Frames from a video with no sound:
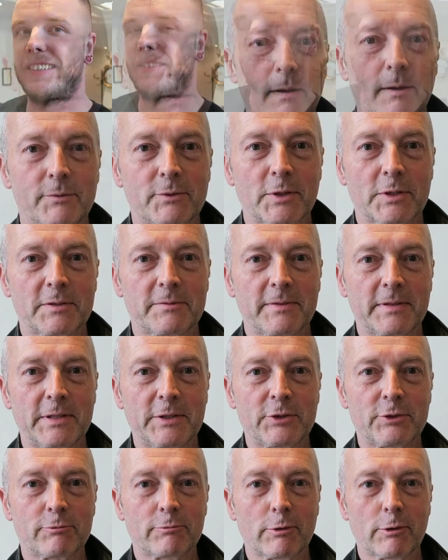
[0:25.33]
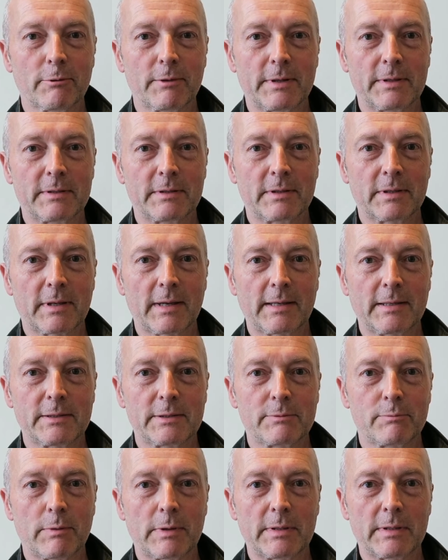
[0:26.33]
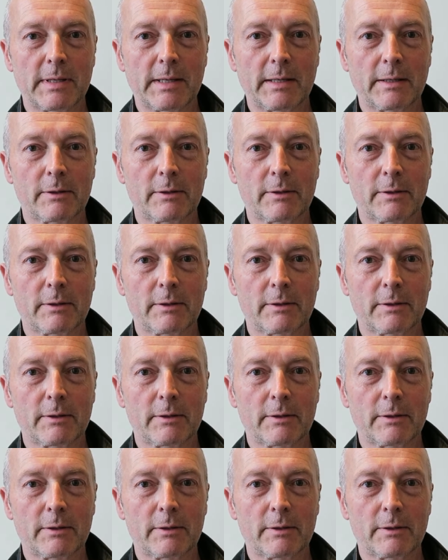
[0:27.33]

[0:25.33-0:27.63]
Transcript: I've just finished Rory and Kate's one day